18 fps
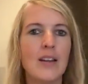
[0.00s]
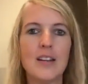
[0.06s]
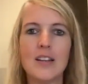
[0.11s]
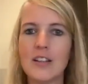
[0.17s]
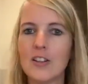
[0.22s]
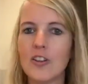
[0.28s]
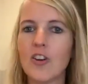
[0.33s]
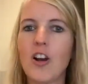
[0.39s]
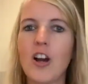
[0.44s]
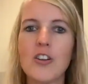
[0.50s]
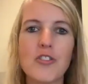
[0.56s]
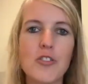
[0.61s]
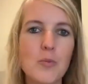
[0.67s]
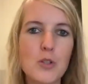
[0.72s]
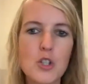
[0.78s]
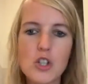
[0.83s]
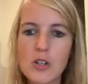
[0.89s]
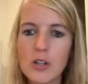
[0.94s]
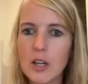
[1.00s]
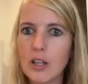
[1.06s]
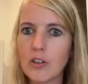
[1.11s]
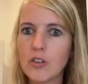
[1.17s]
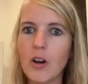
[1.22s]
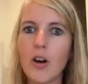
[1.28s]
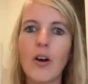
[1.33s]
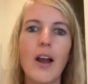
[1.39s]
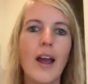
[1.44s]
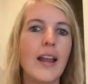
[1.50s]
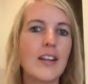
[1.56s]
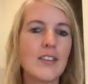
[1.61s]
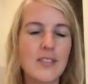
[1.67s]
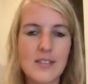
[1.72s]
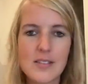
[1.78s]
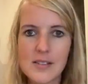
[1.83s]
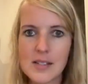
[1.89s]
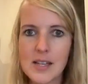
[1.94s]
Your customer journey. And it's
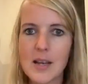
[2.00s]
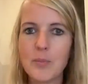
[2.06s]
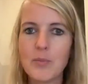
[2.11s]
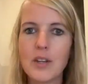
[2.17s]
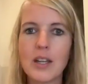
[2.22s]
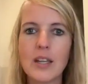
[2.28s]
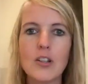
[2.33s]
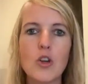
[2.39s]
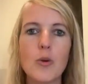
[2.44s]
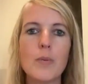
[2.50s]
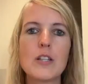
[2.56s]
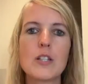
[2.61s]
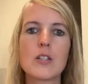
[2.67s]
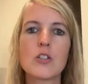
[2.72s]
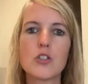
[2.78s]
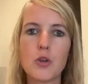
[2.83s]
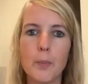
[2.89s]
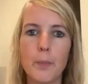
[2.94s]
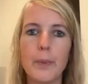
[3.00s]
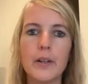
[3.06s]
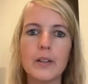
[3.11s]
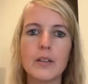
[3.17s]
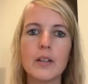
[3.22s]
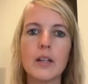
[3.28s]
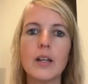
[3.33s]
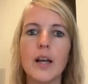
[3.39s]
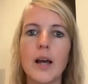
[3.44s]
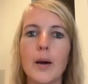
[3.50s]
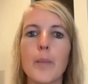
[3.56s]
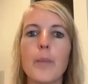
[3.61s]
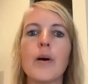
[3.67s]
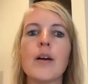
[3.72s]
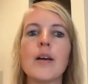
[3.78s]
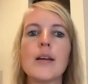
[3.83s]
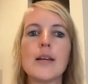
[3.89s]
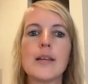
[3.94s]
the same thing in your business. You build it
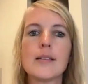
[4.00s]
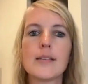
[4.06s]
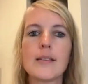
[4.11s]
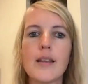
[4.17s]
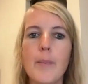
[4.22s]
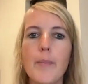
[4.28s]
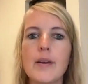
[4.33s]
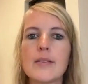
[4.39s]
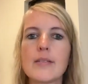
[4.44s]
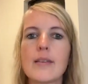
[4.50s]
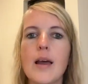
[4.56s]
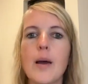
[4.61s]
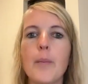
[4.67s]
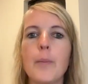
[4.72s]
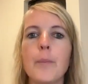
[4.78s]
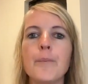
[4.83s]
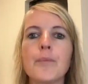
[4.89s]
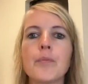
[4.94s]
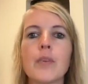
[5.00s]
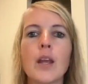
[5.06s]
up step by step.